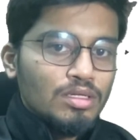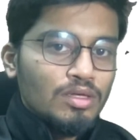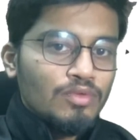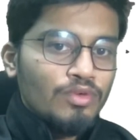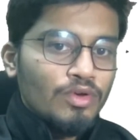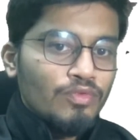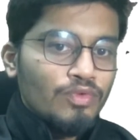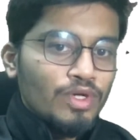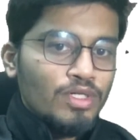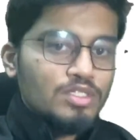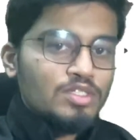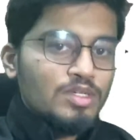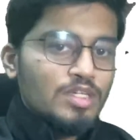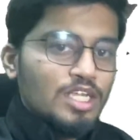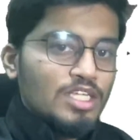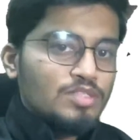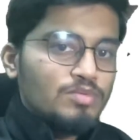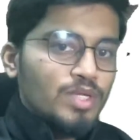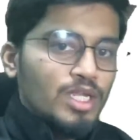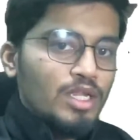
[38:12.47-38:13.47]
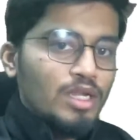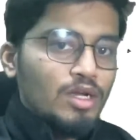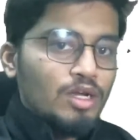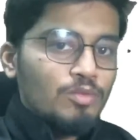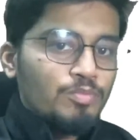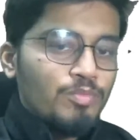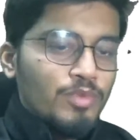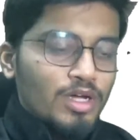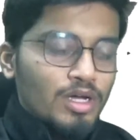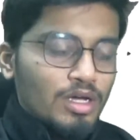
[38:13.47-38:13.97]
If your font size is very
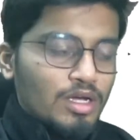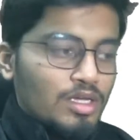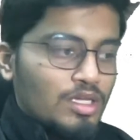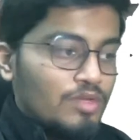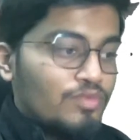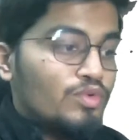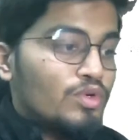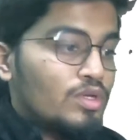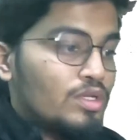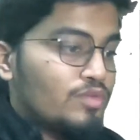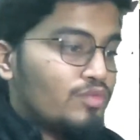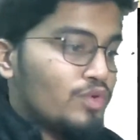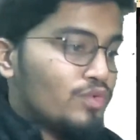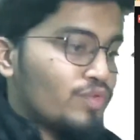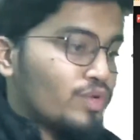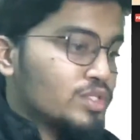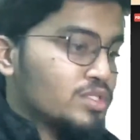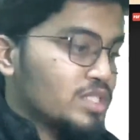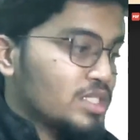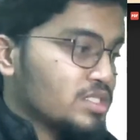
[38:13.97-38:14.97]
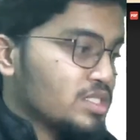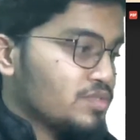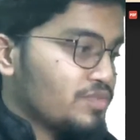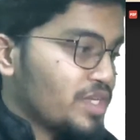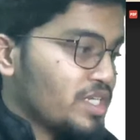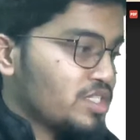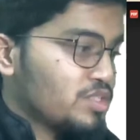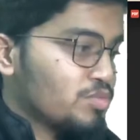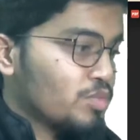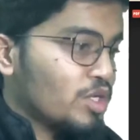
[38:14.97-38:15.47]
low, if your font size is
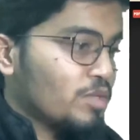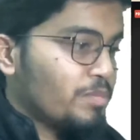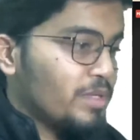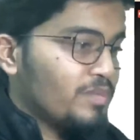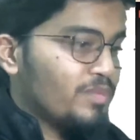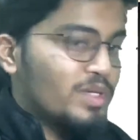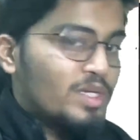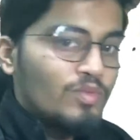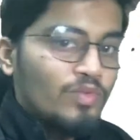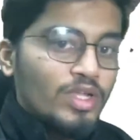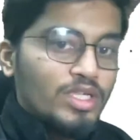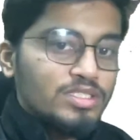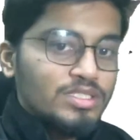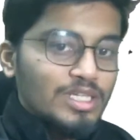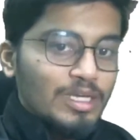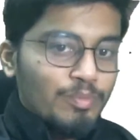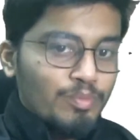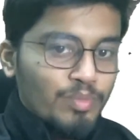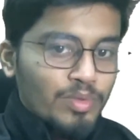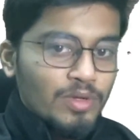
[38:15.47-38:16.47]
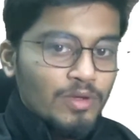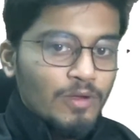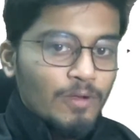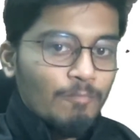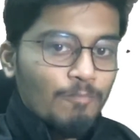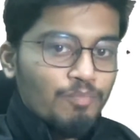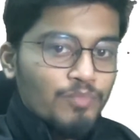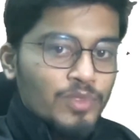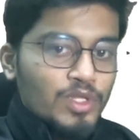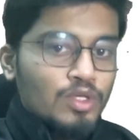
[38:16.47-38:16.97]
very small, people will skip.
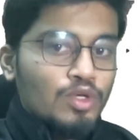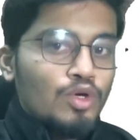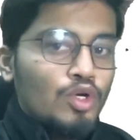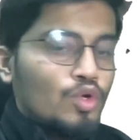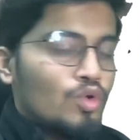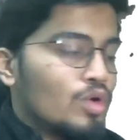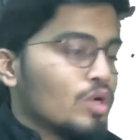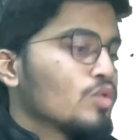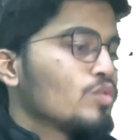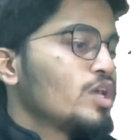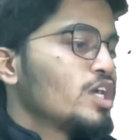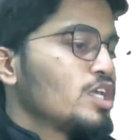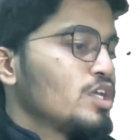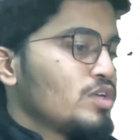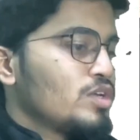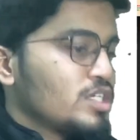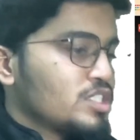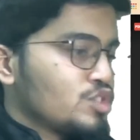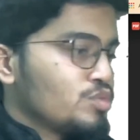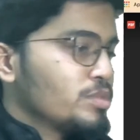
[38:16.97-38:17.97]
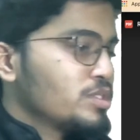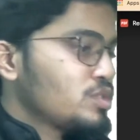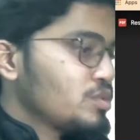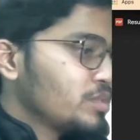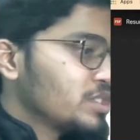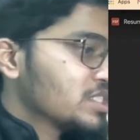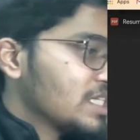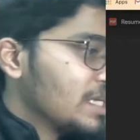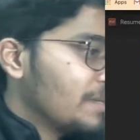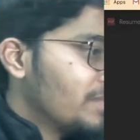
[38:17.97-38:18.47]
You don't want your resume to
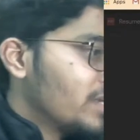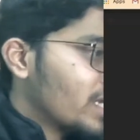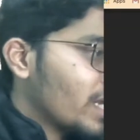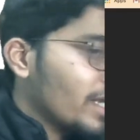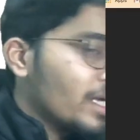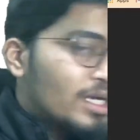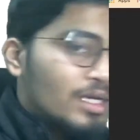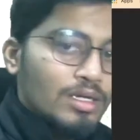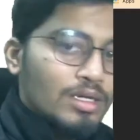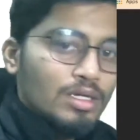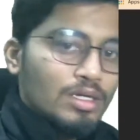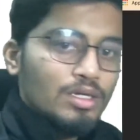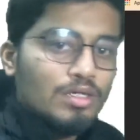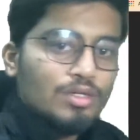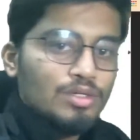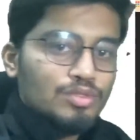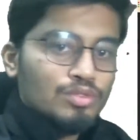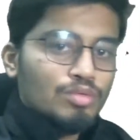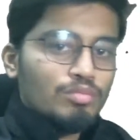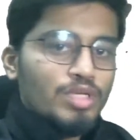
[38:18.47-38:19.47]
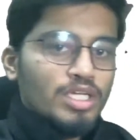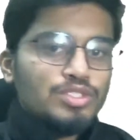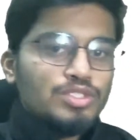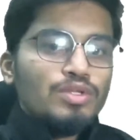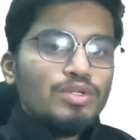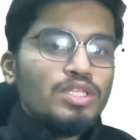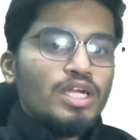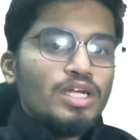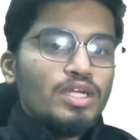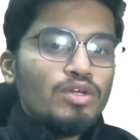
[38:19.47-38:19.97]
be skipped, right? So make
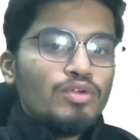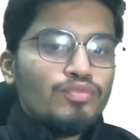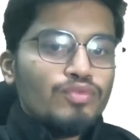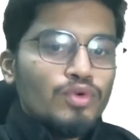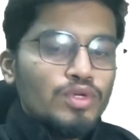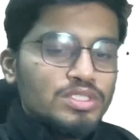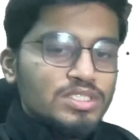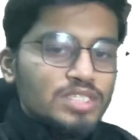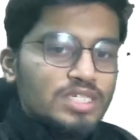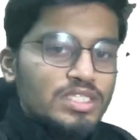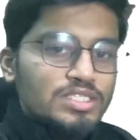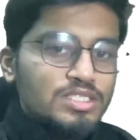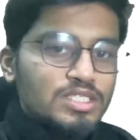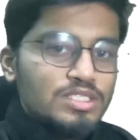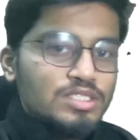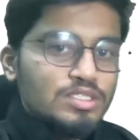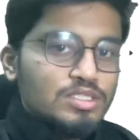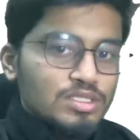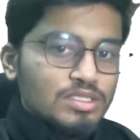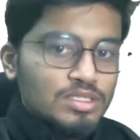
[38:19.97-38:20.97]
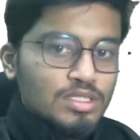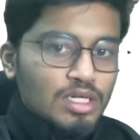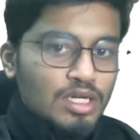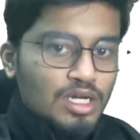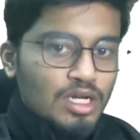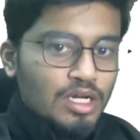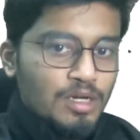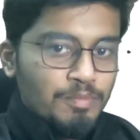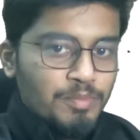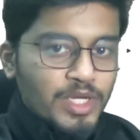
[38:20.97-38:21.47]
sure that your font size is
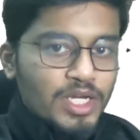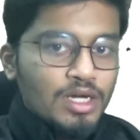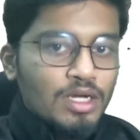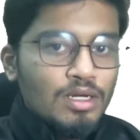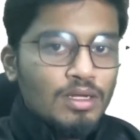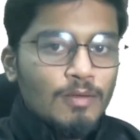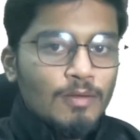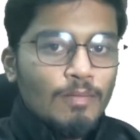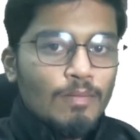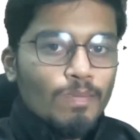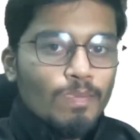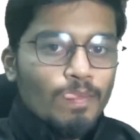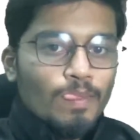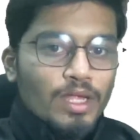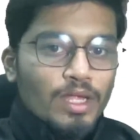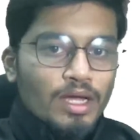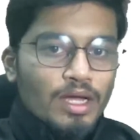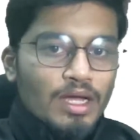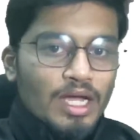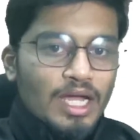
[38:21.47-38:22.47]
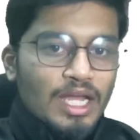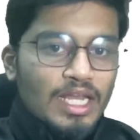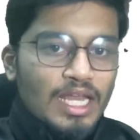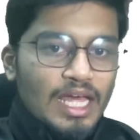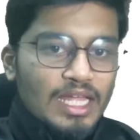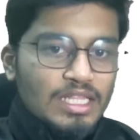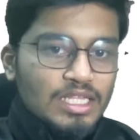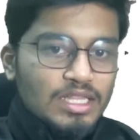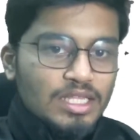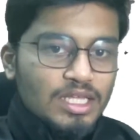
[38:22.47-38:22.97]
bigger. I
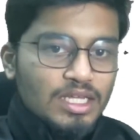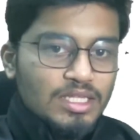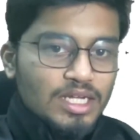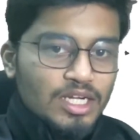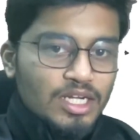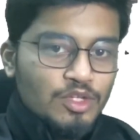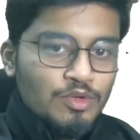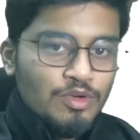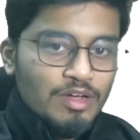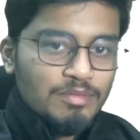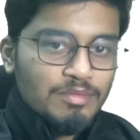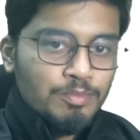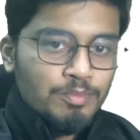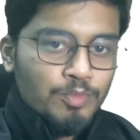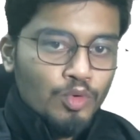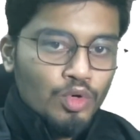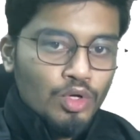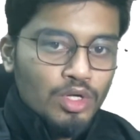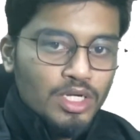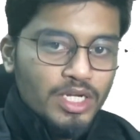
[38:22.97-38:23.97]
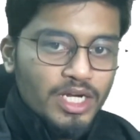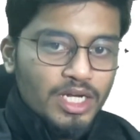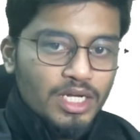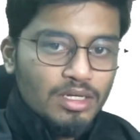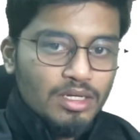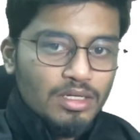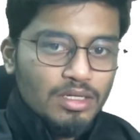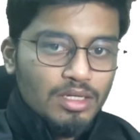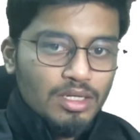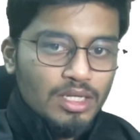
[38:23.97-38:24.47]
like the thing that you have
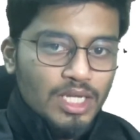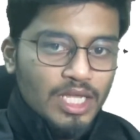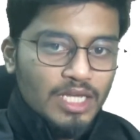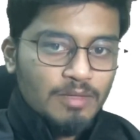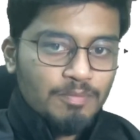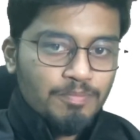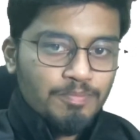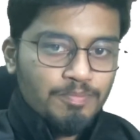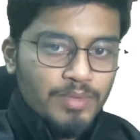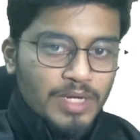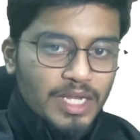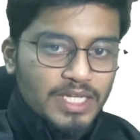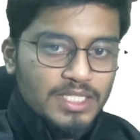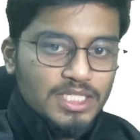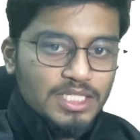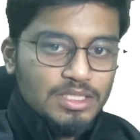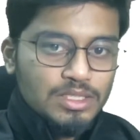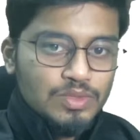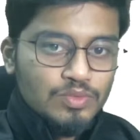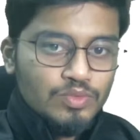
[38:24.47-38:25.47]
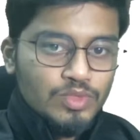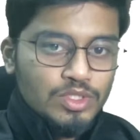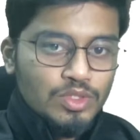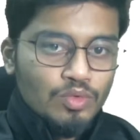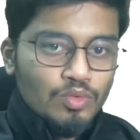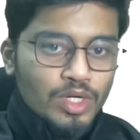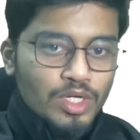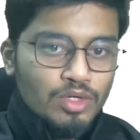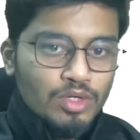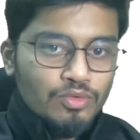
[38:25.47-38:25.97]
bolded like places which
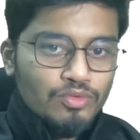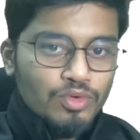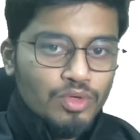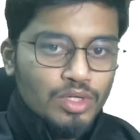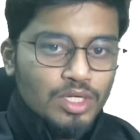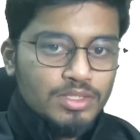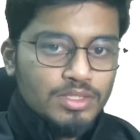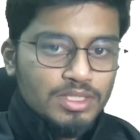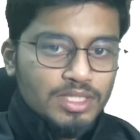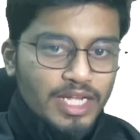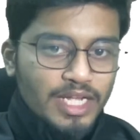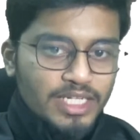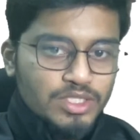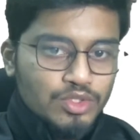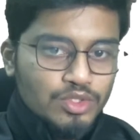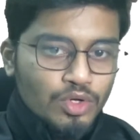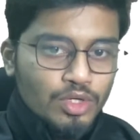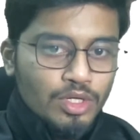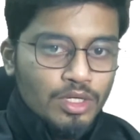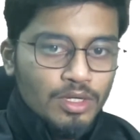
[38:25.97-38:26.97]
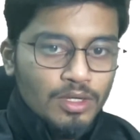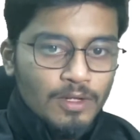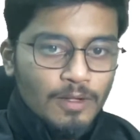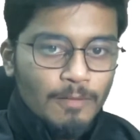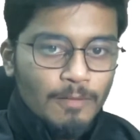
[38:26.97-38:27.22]
you want to focus. That's good.